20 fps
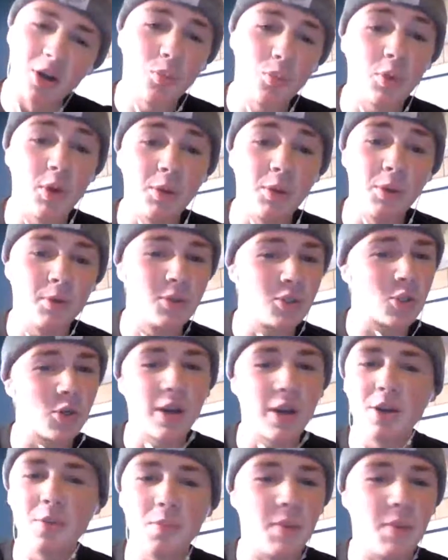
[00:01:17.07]
people
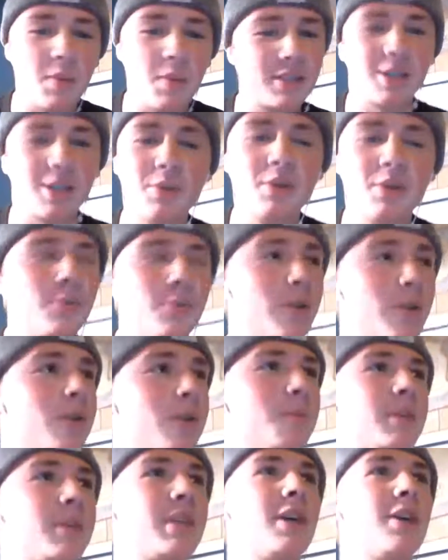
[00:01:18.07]
trying to make something for
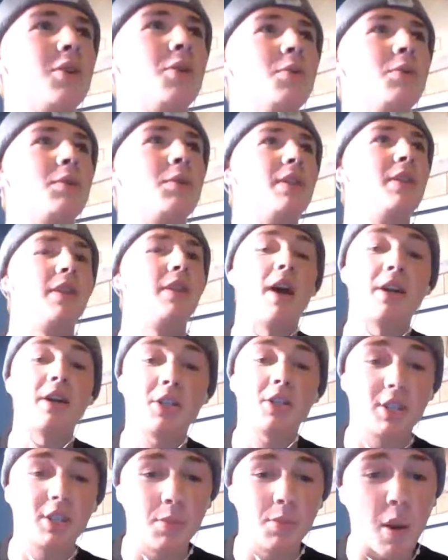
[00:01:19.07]
themselves, and not
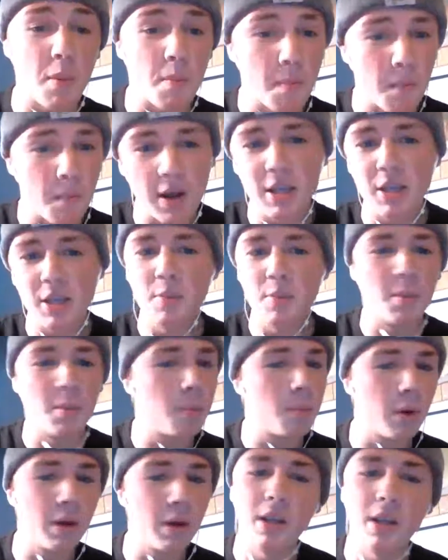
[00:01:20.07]
just about money, but
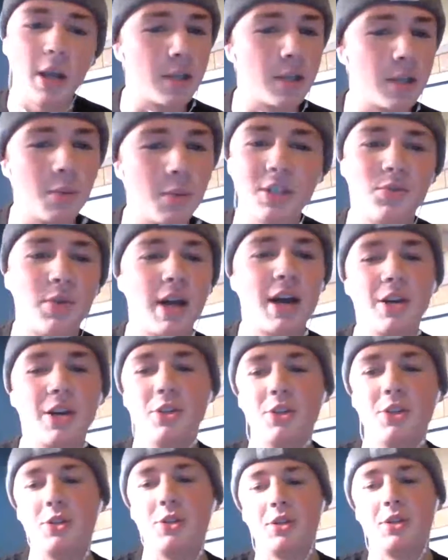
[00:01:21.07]
bringing as much
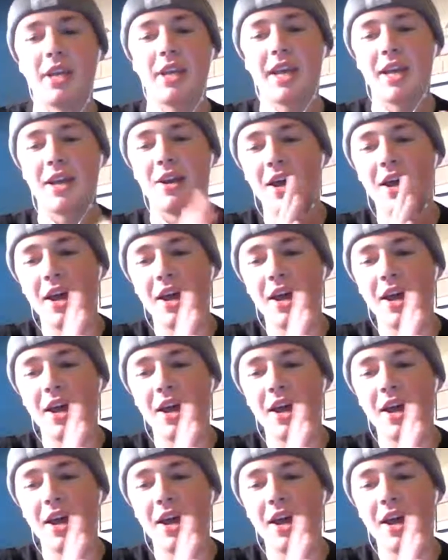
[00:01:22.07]
value as you can.